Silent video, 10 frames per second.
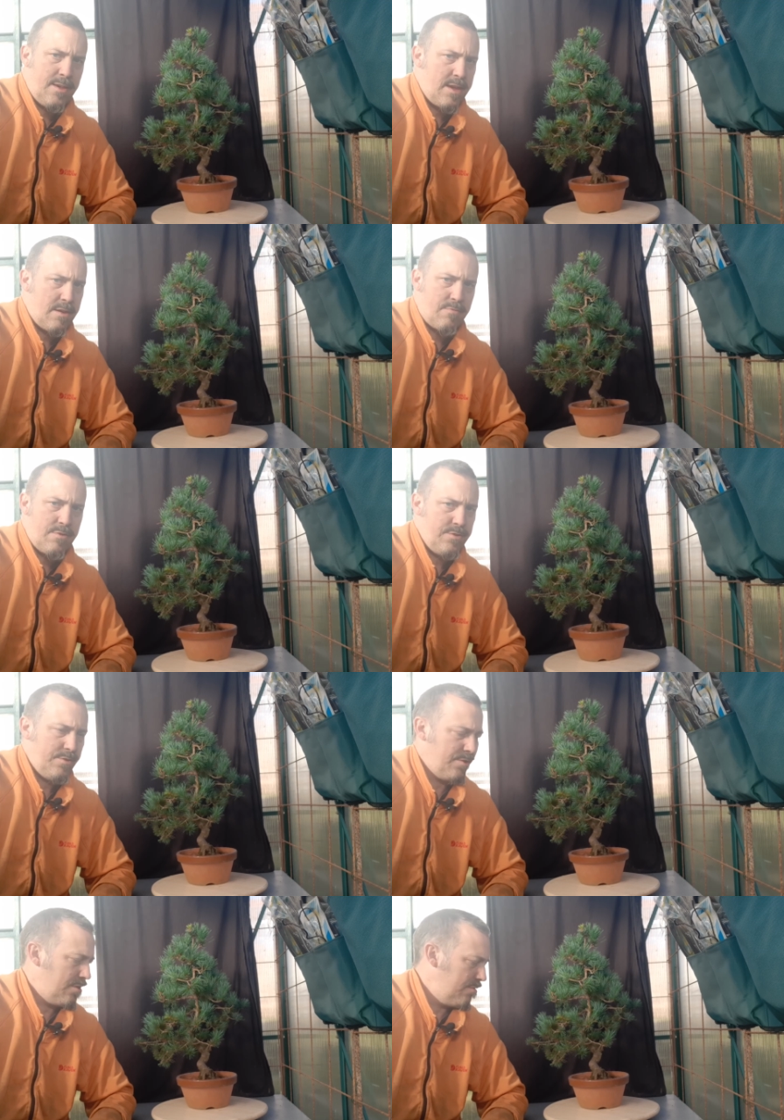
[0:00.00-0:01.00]
here,
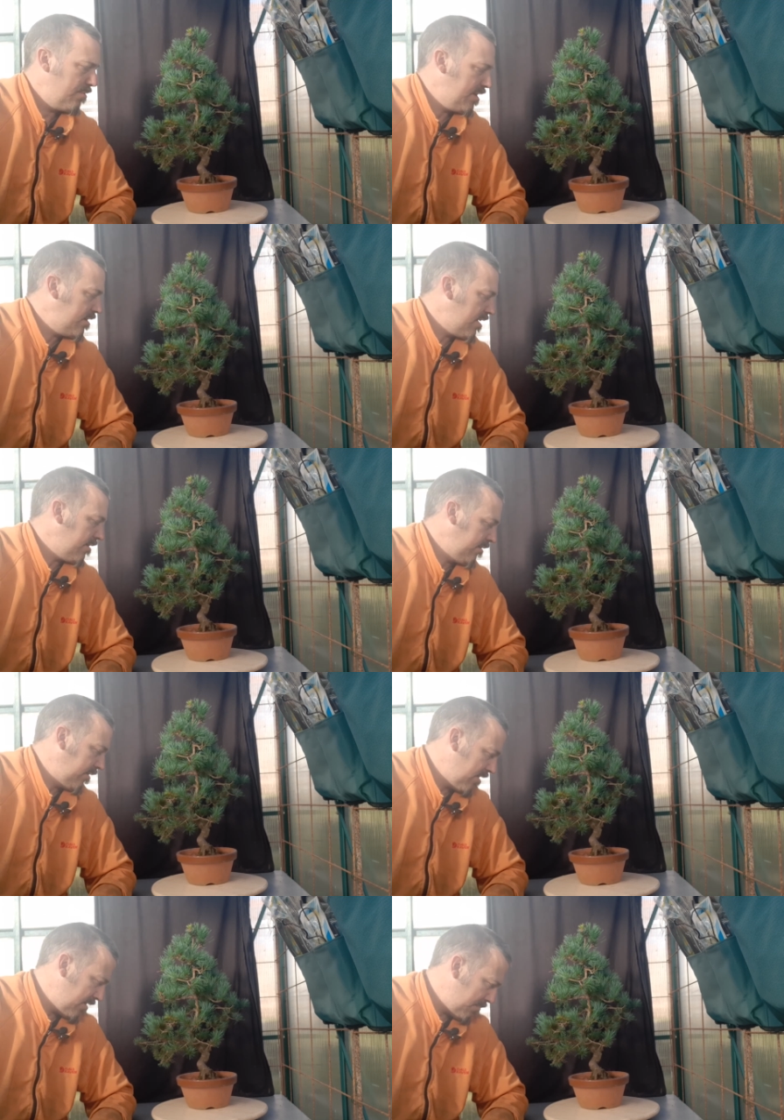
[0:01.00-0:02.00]
no, it
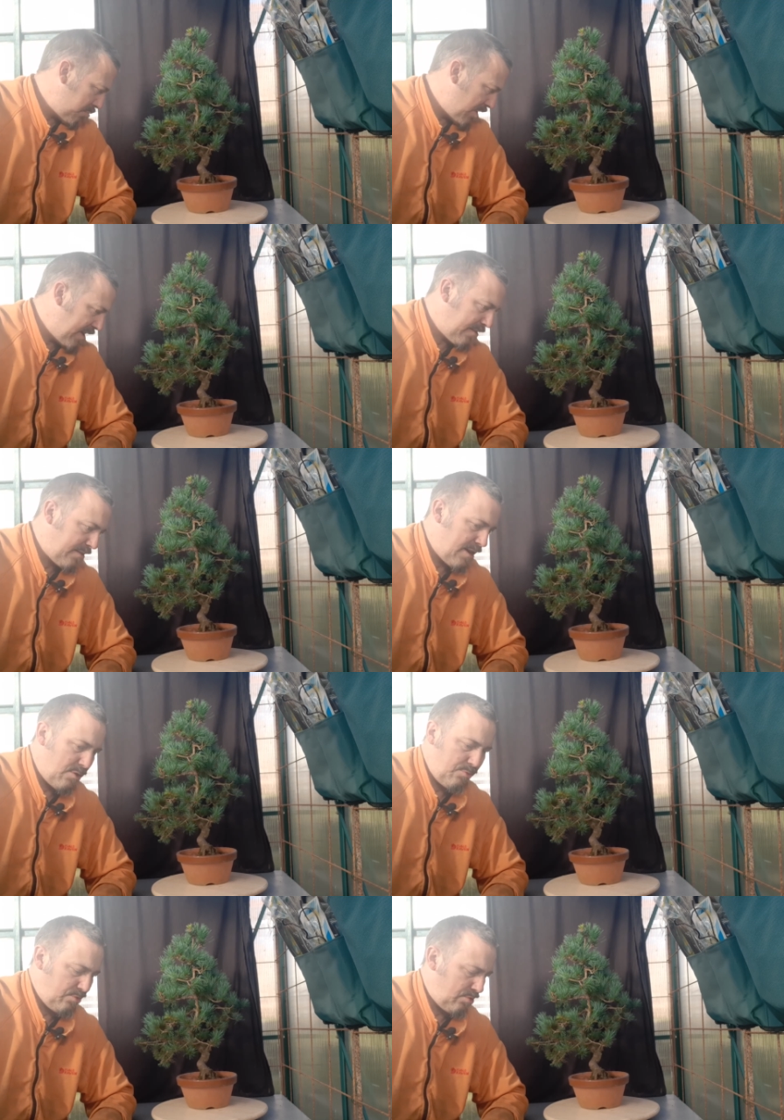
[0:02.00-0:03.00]
just breaks
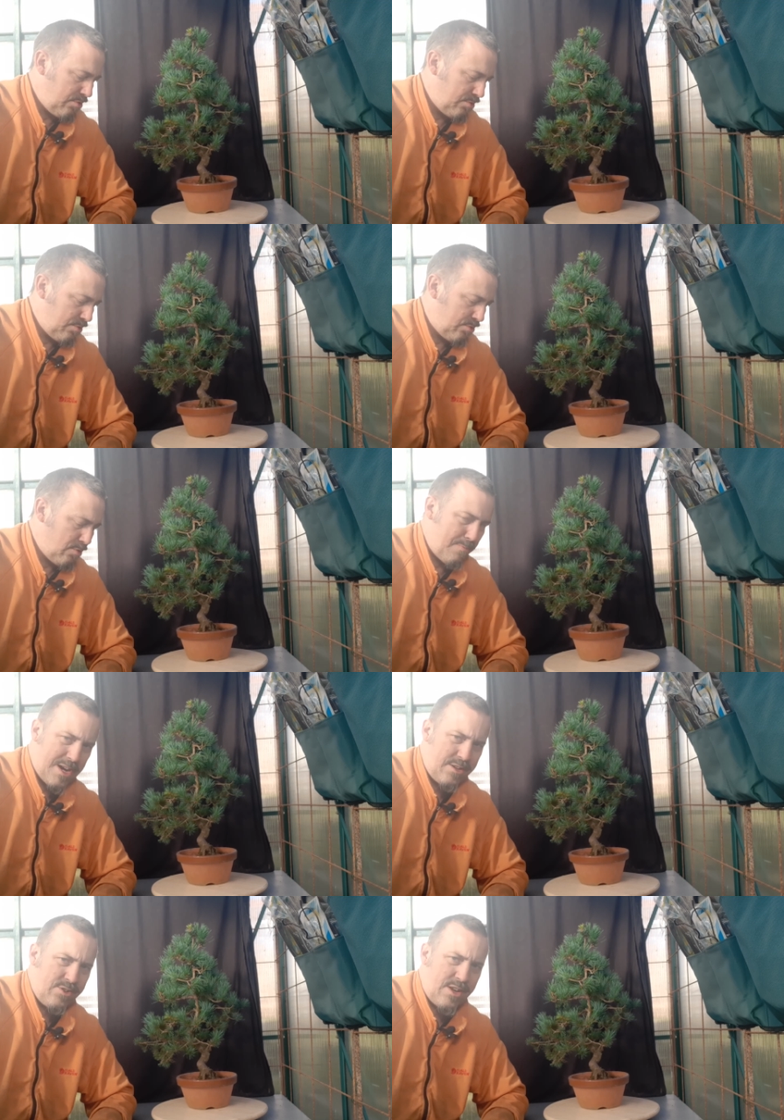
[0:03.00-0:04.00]
down to
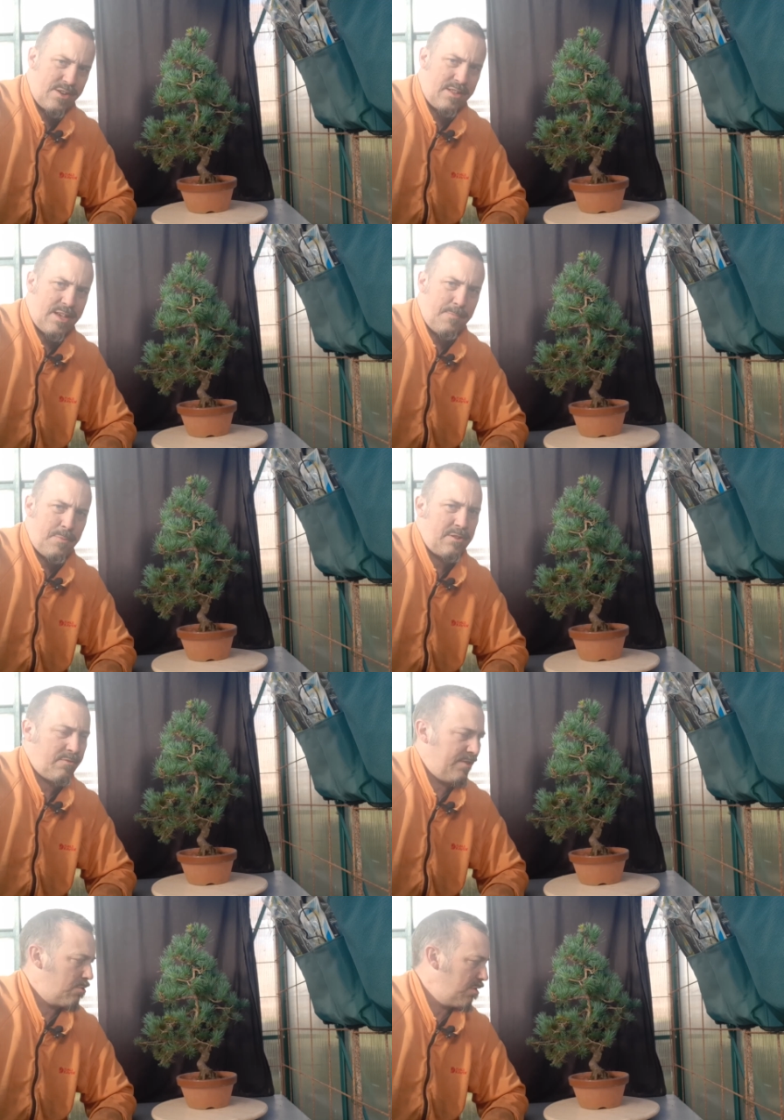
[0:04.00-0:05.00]
mush, and it happens
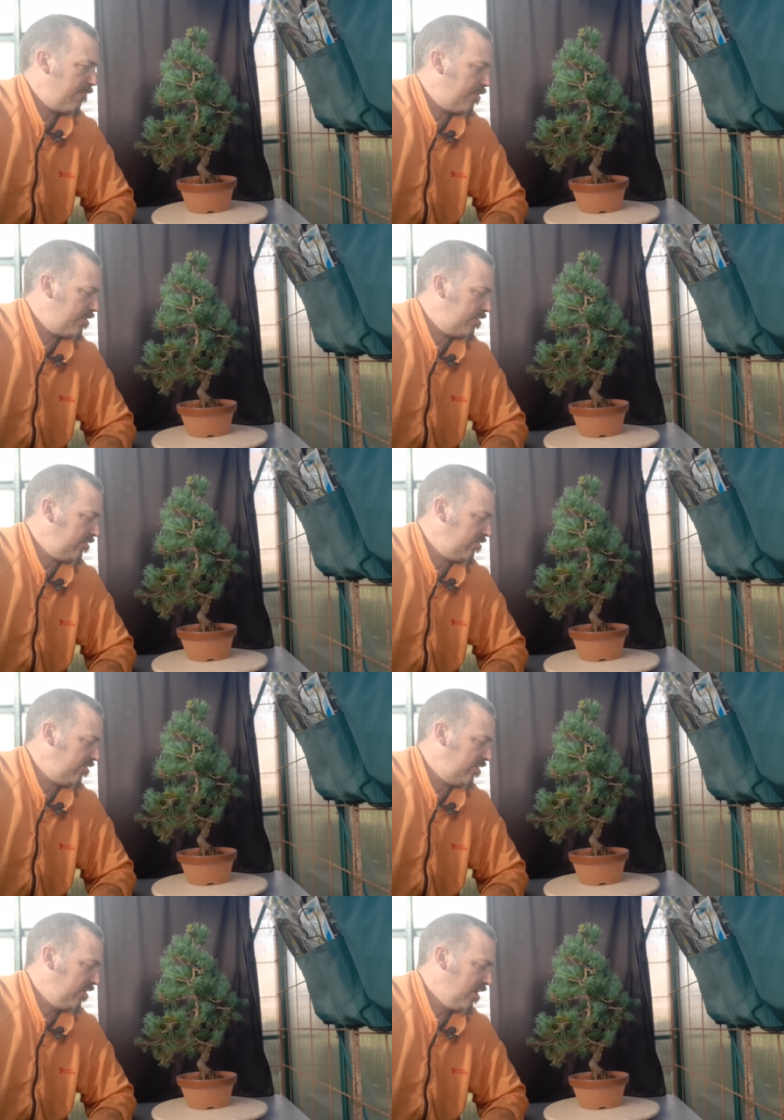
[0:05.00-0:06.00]
very
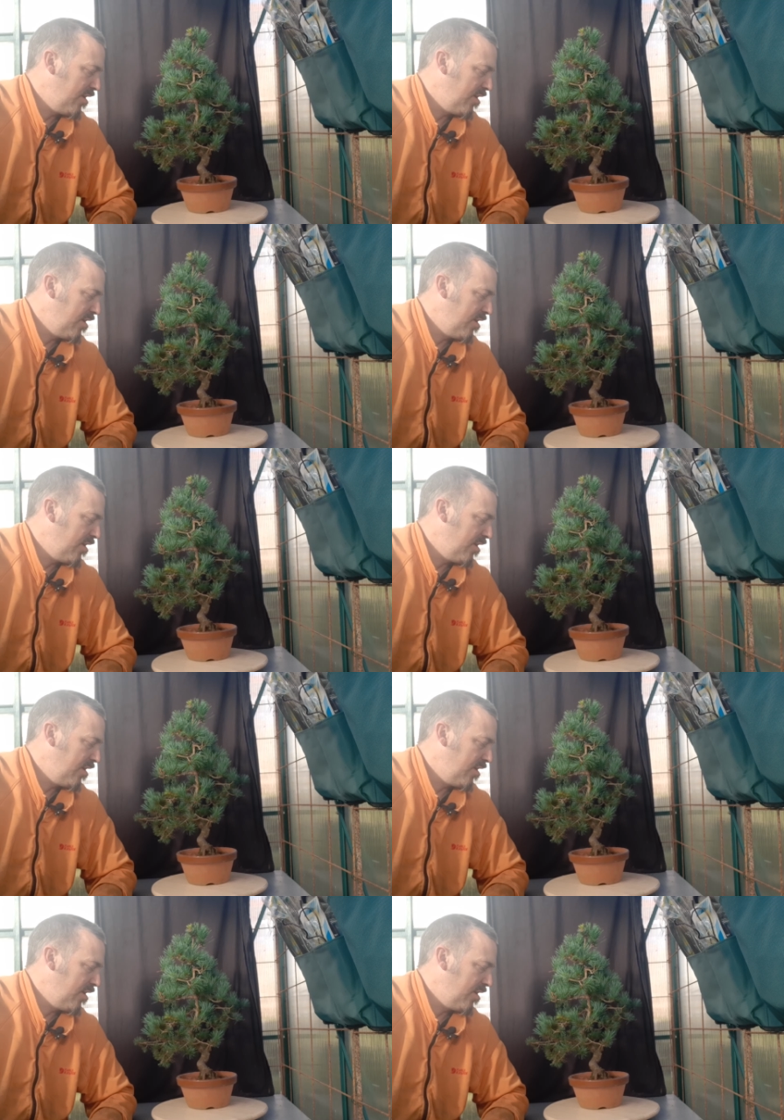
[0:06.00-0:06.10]
fast.